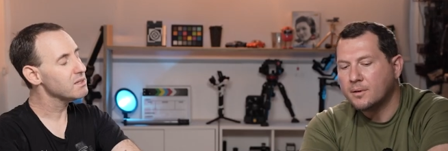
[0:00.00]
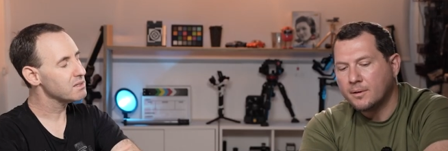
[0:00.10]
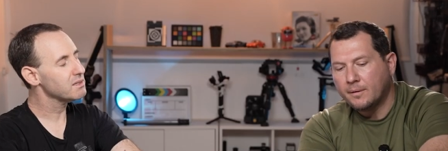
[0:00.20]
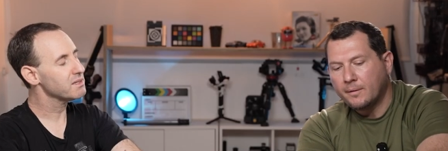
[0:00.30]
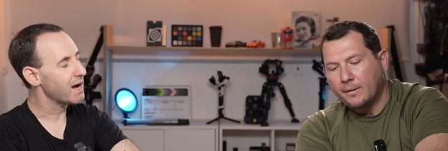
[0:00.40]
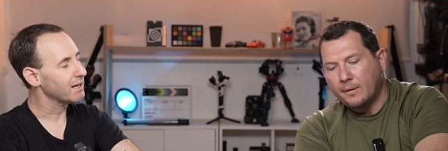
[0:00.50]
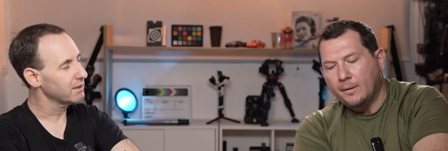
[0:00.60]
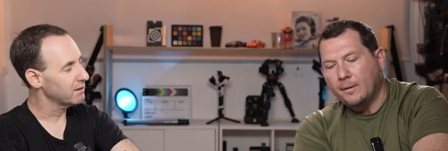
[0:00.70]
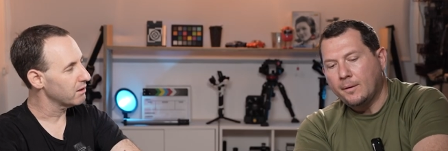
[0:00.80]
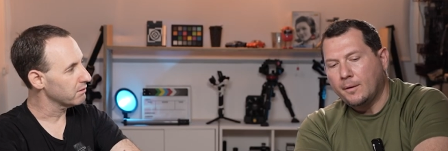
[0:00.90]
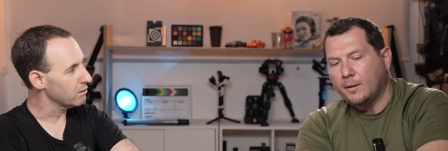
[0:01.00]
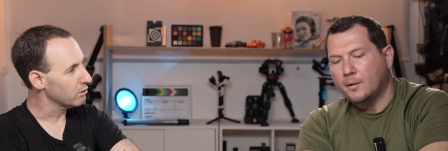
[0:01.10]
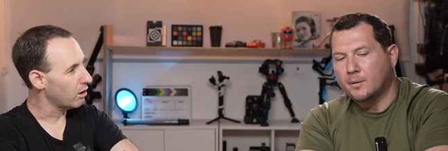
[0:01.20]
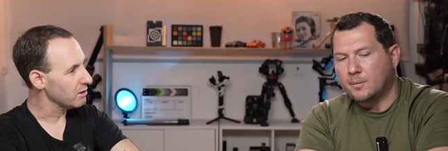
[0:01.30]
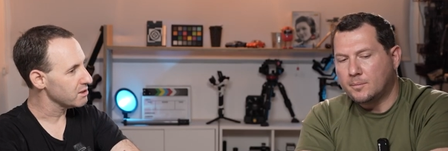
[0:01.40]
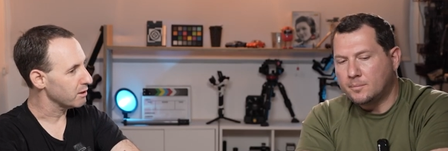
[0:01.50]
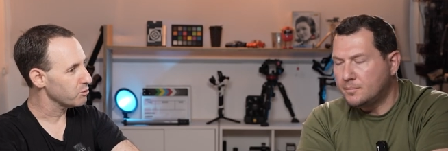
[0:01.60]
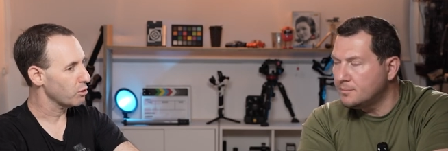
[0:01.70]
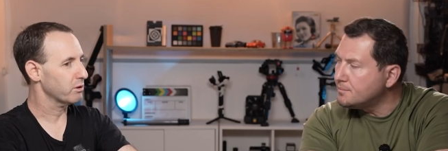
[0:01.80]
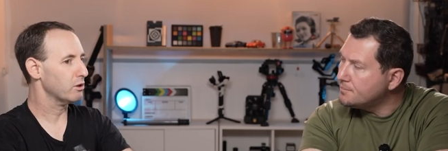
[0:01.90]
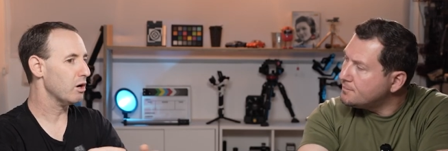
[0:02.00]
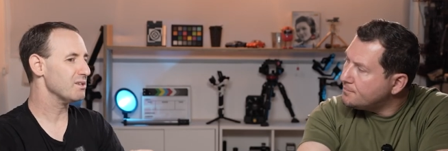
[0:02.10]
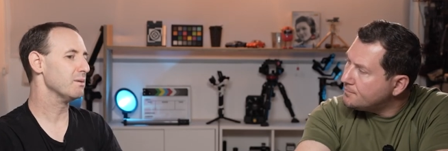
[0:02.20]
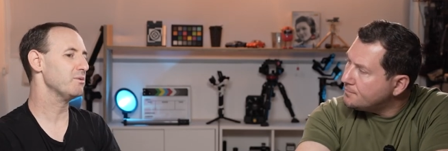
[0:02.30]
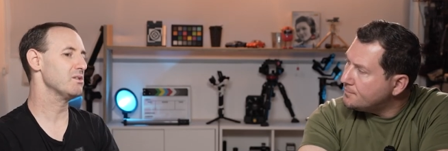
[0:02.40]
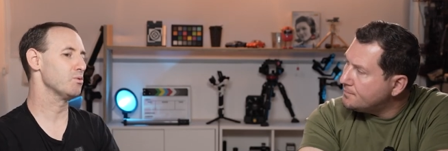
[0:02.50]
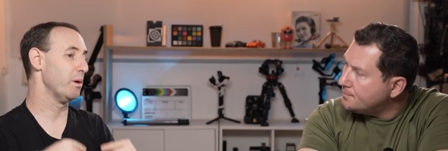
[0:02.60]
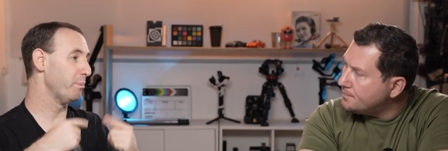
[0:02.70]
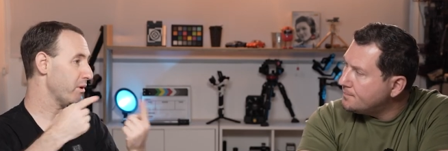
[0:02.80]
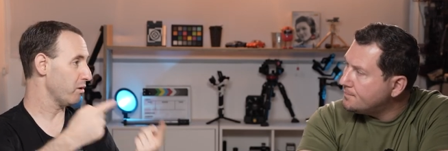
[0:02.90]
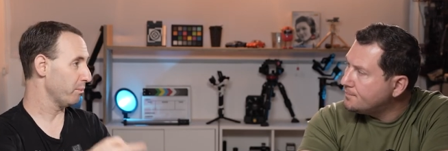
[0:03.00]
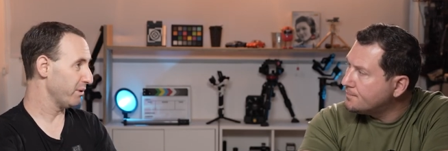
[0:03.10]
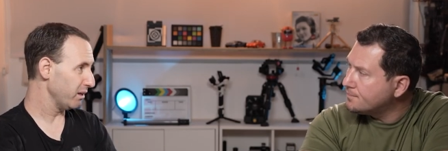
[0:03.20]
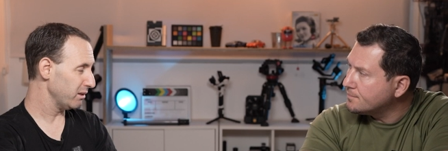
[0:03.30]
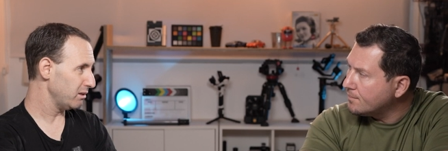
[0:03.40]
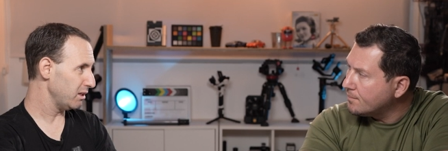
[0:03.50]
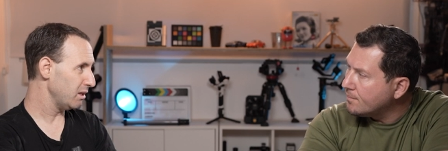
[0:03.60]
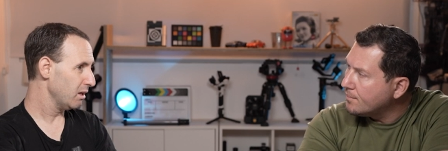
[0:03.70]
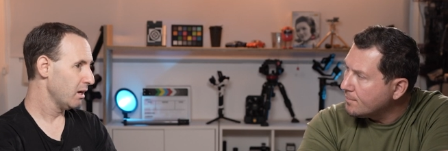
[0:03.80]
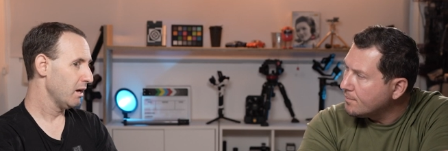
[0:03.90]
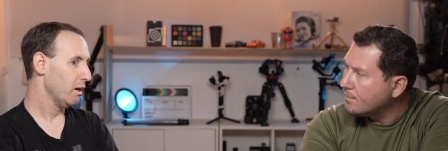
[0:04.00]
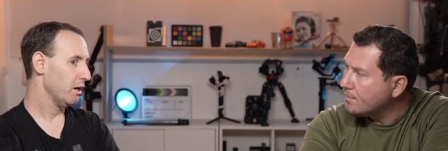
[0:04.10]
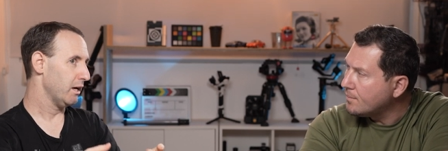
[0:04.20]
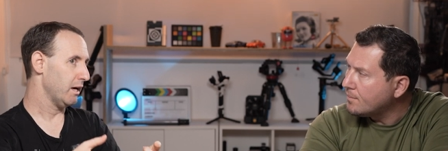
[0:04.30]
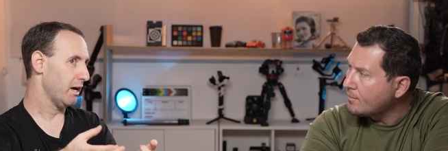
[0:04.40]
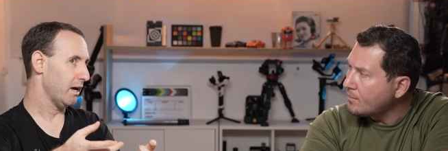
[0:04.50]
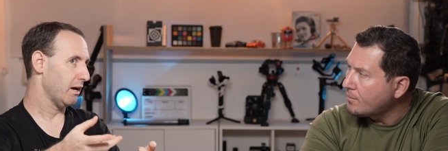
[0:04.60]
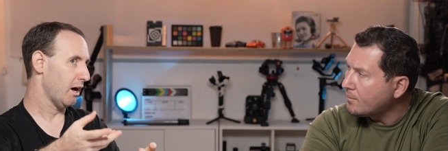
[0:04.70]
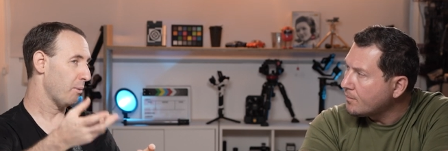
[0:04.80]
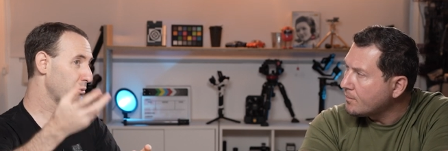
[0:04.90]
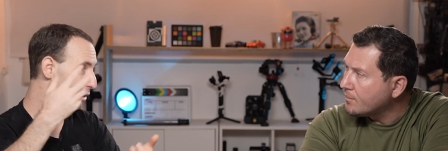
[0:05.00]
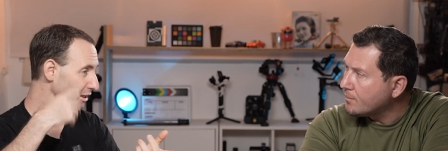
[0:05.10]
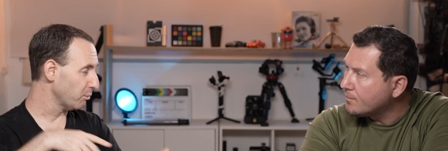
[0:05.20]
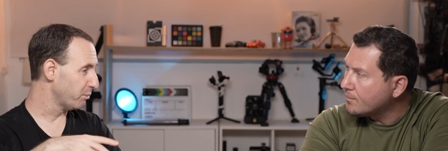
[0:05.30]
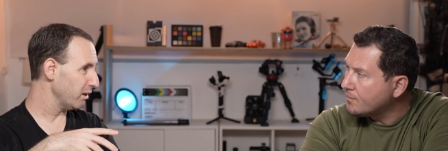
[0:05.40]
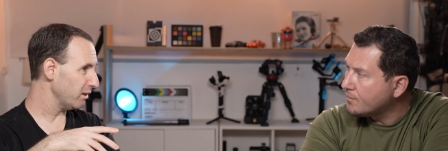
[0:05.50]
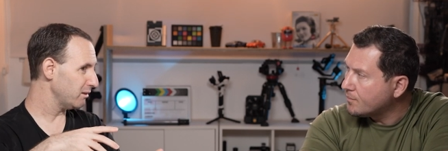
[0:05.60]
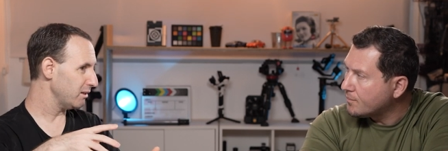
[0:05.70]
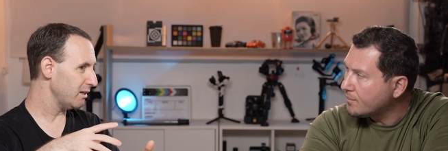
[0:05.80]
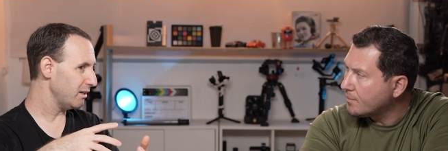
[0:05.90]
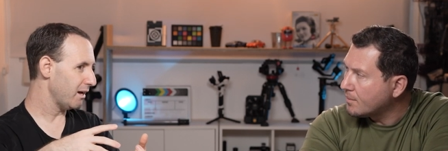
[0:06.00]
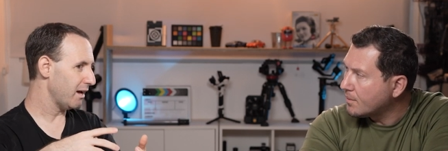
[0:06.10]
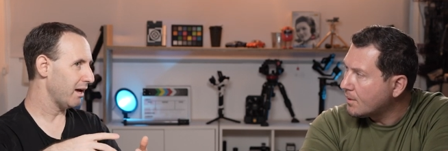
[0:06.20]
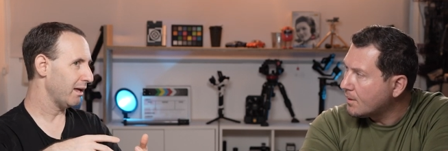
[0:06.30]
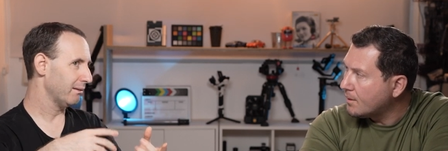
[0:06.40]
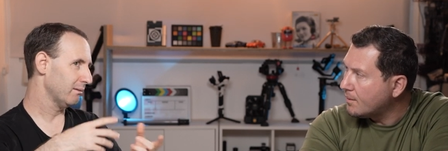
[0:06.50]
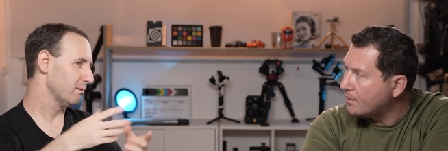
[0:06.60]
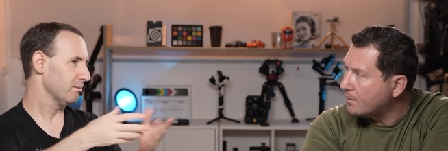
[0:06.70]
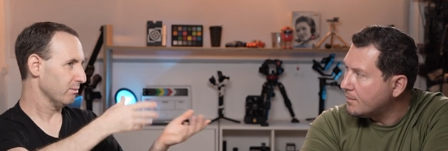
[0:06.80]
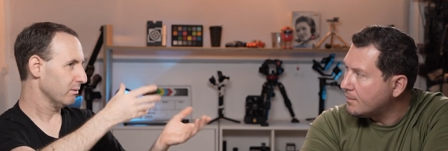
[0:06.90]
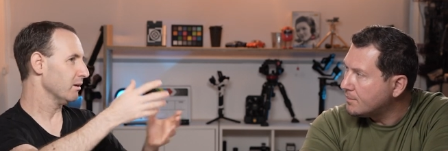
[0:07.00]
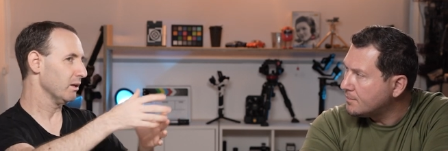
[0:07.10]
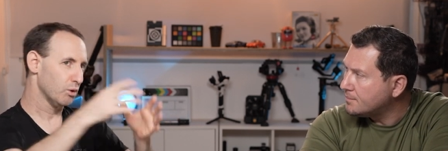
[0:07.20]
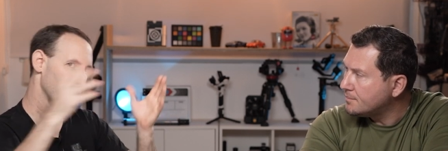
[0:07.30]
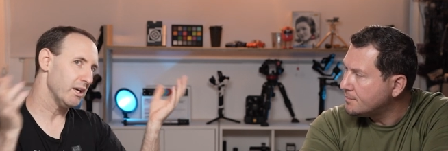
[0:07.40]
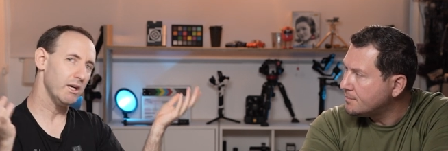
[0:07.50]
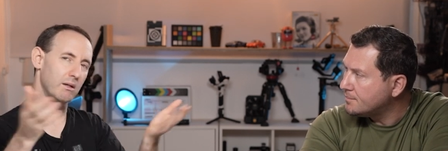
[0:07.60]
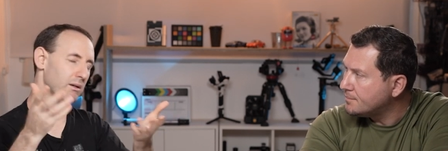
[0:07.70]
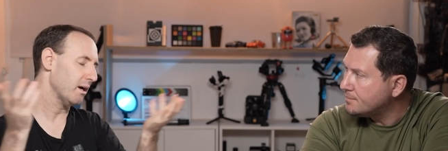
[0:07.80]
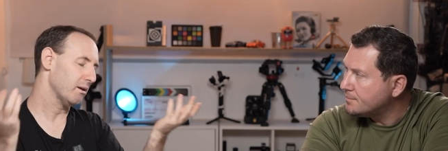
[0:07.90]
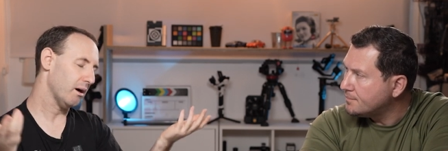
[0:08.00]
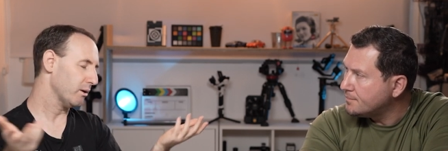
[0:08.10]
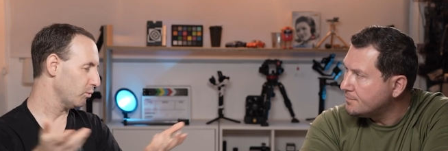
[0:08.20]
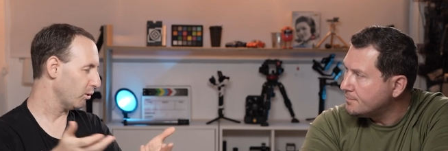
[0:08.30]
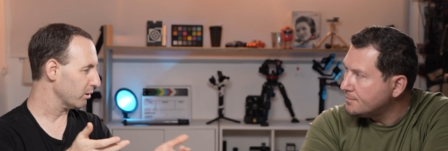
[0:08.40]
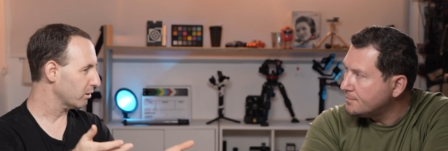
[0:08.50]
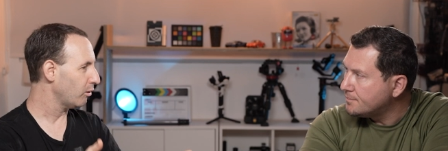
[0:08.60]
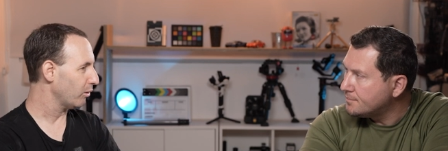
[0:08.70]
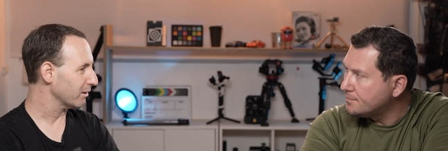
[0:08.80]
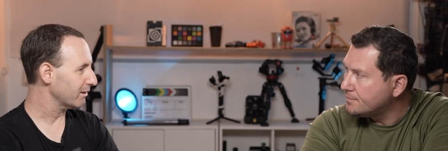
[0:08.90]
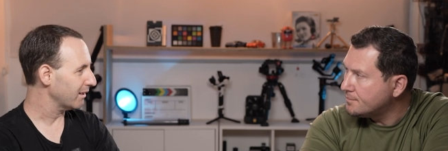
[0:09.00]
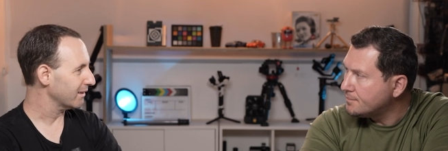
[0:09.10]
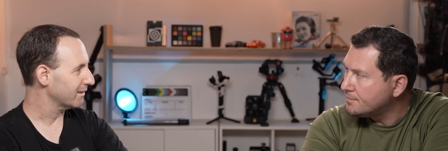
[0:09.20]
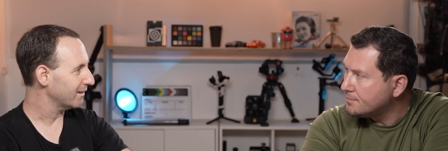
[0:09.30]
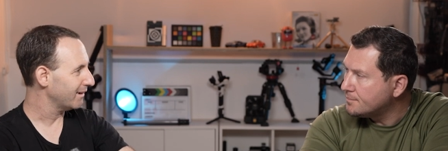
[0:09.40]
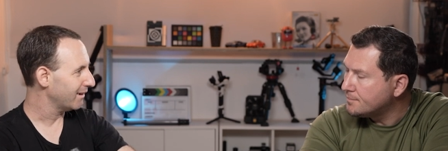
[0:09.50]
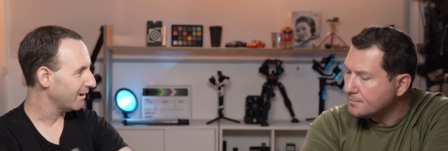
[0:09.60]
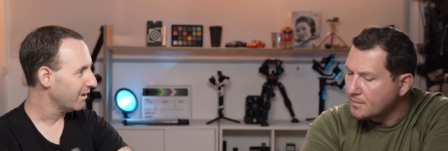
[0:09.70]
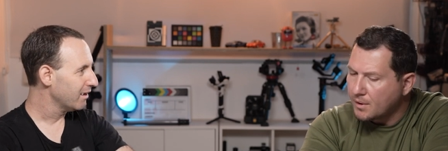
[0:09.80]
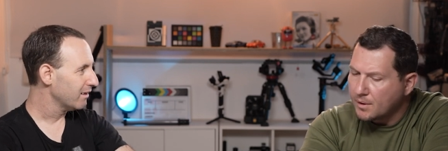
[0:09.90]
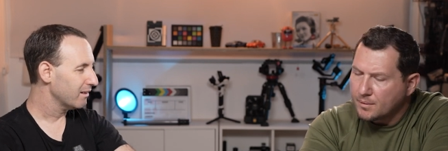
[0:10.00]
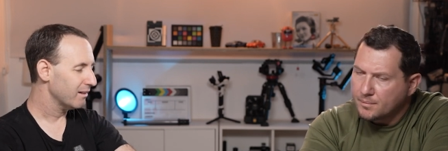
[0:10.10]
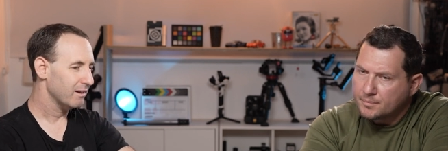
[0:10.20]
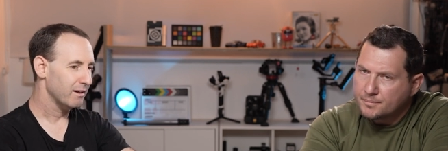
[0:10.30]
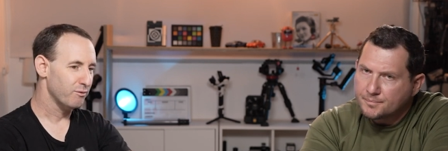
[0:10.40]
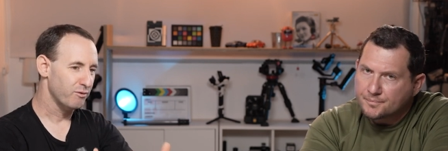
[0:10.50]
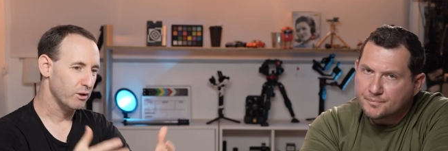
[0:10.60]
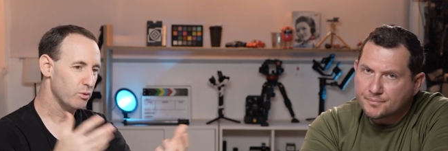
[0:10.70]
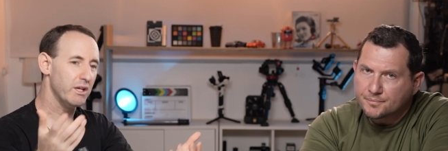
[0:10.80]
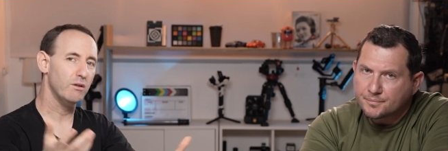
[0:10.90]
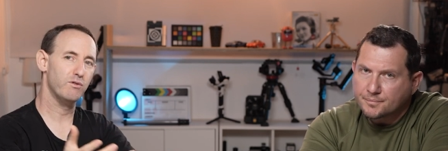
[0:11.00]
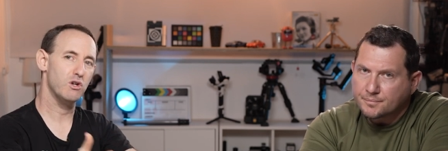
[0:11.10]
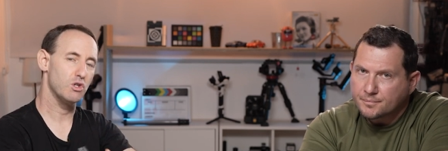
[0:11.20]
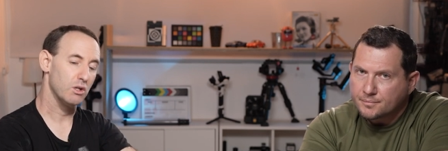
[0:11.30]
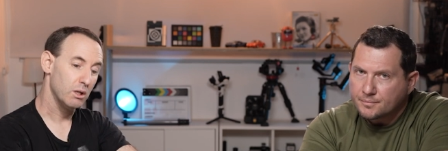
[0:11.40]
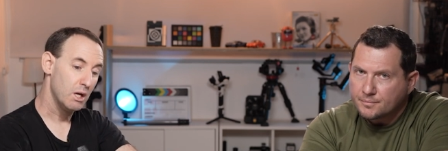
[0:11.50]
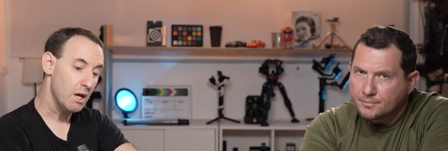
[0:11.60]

Speaker 1: is exactly their their concept. So the concept is repairability, uh, upgradability, and green. I don't know how you want to call it, like uh, uh, green vision.